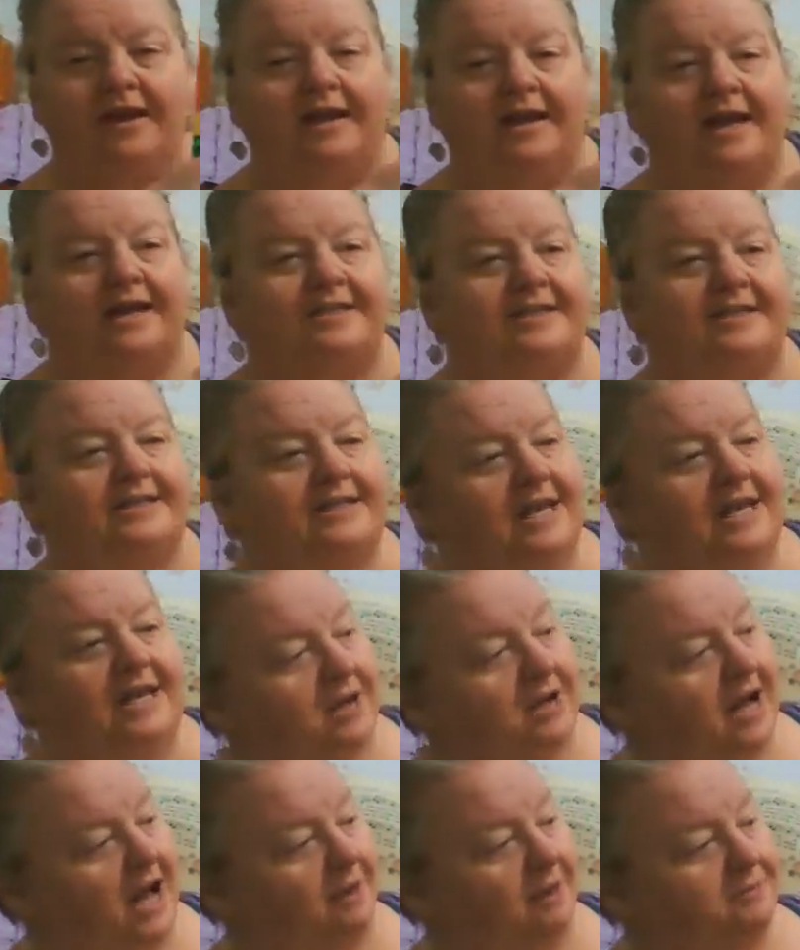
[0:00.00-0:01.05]
Let's see
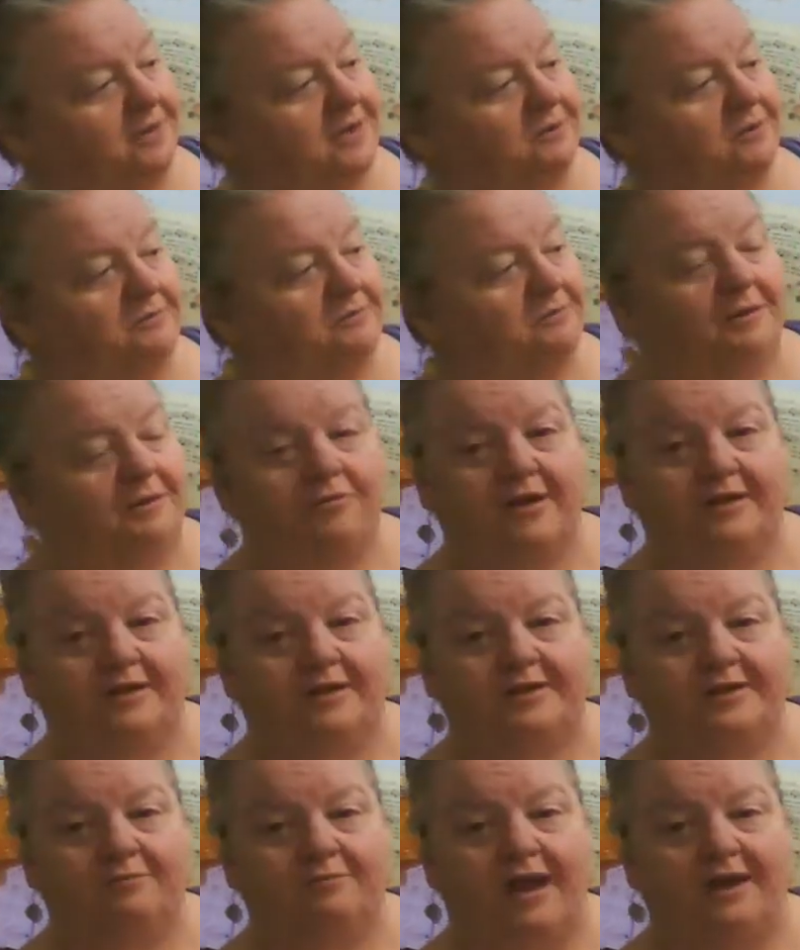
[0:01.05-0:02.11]
what happens when we
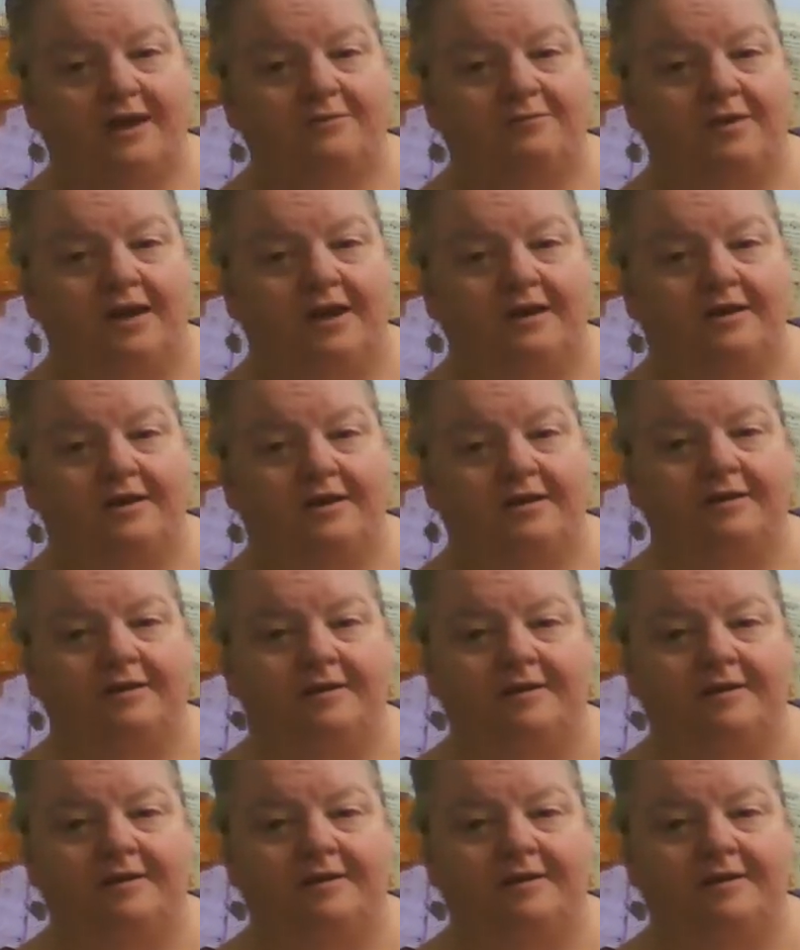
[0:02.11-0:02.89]
press the red one.